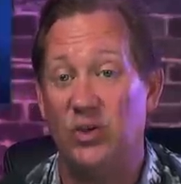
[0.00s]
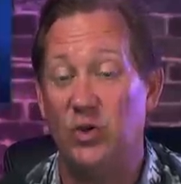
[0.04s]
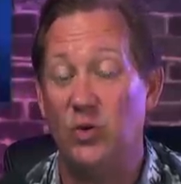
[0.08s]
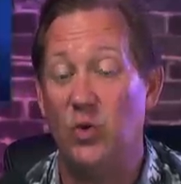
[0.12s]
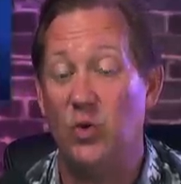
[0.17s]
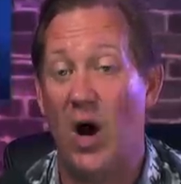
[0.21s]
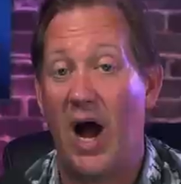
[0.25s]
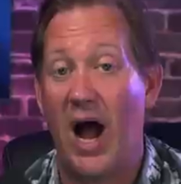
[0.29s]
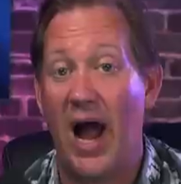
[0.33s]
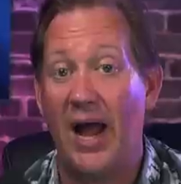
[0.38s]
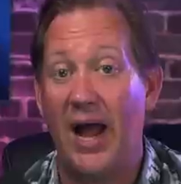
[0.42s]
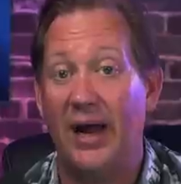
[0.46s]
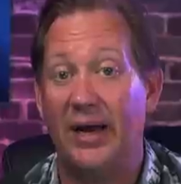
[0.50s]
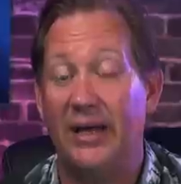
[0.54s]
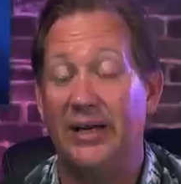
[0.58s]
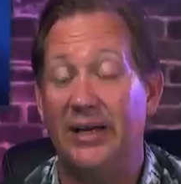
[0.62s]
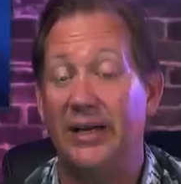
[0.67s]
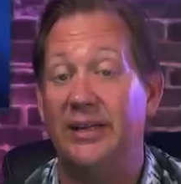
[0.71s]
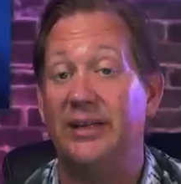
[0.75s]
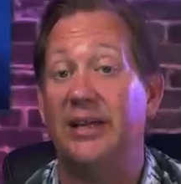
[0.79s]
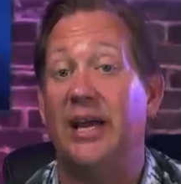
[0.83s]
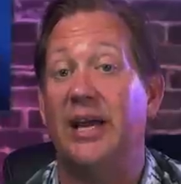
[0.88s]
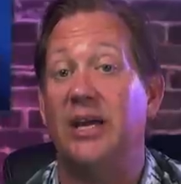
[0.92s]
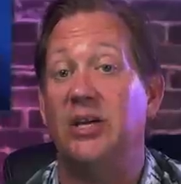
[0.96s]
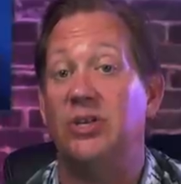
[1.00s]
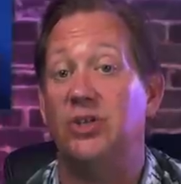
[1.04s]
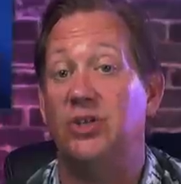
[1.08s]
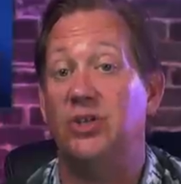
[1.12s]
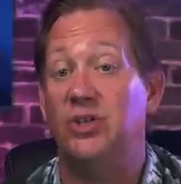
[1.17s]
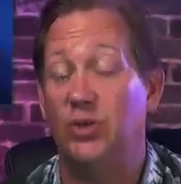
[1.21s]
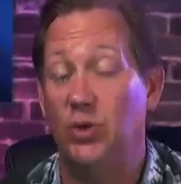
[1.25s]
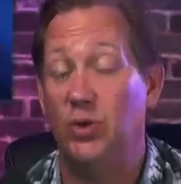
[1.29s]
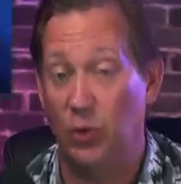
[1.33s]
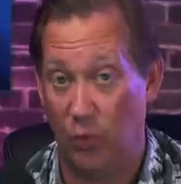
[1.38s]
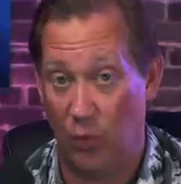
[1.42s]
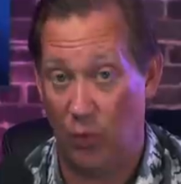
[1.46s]
too hot, and they
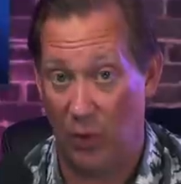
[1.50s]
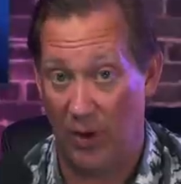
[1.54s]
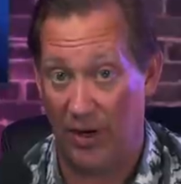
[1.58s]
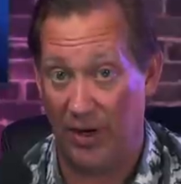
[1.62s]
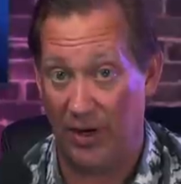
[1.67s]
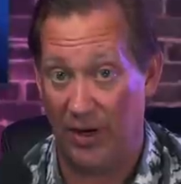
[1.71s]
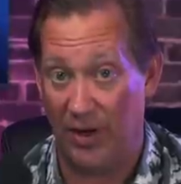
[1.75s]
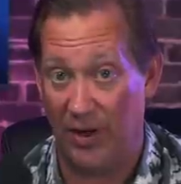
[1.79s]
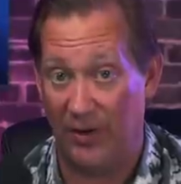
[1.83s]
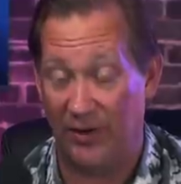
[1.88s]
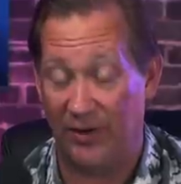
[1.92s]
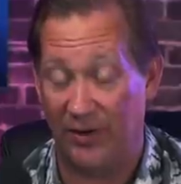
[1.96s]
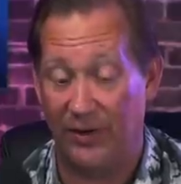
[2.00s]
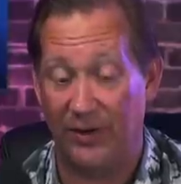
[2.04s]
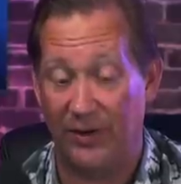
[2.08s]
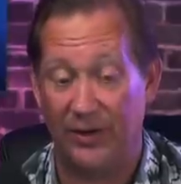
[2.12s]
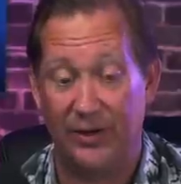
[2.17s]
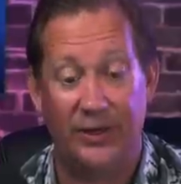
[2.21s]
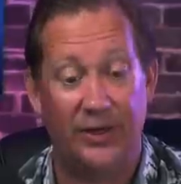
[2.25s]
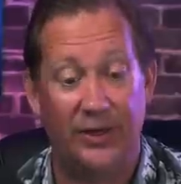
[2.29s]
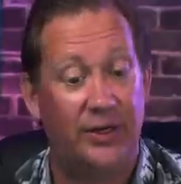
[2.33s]
shoot one another.